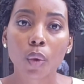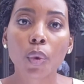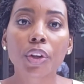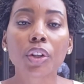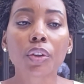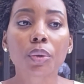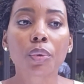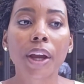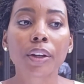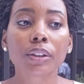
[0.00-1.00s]
Well, the
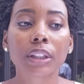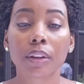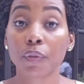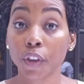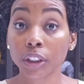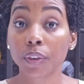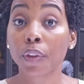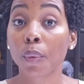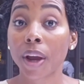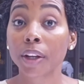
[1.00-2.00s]
writers, first of all,
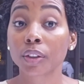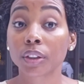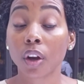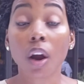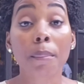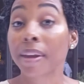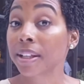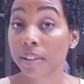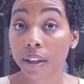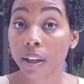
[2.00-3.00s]
the writers are
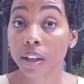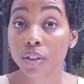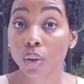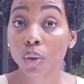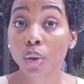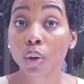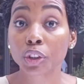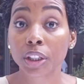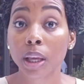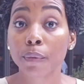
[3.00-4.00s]
amazing, and so
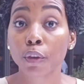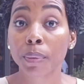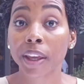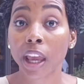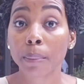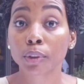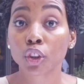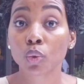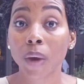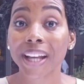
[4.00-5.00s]
kudos to them for being able
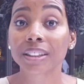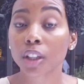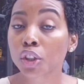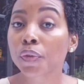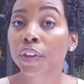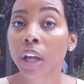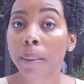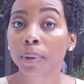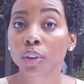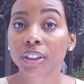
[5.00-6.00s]
to write such a
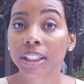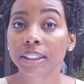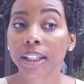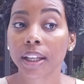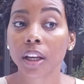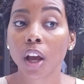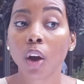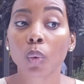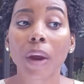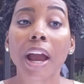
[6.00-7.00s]
phenomenal season
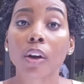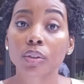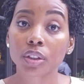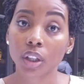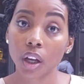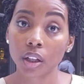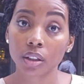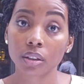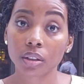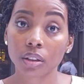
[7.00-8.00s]
around
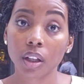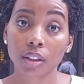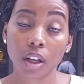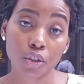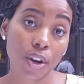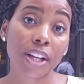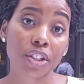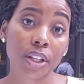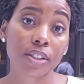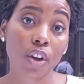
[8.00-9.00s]
a
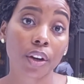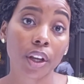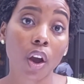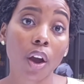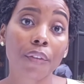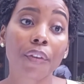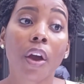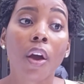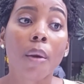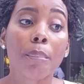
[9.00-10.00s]
tragedy starting off.
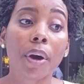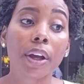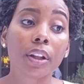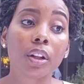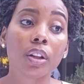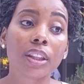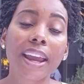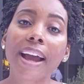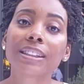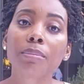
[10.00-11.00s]
Mm-hmm. But
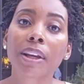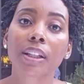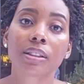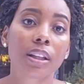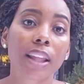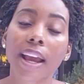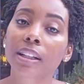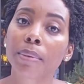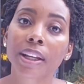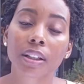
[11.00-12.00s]
they had to make a
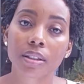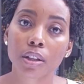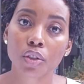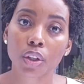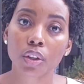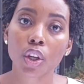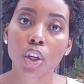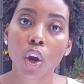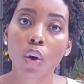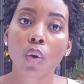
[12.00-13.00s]
decision.
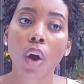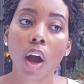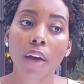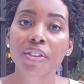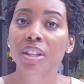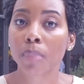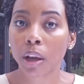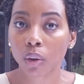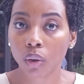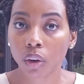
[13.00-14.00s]
Obviously Mike